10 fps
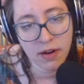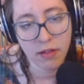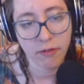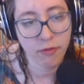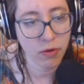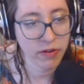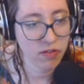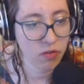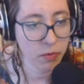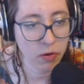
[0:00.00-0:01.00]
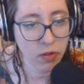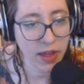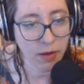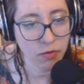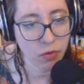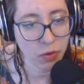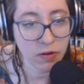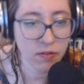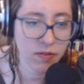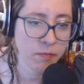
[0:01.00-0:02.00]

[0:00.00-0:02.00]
The forest is purely outdoors.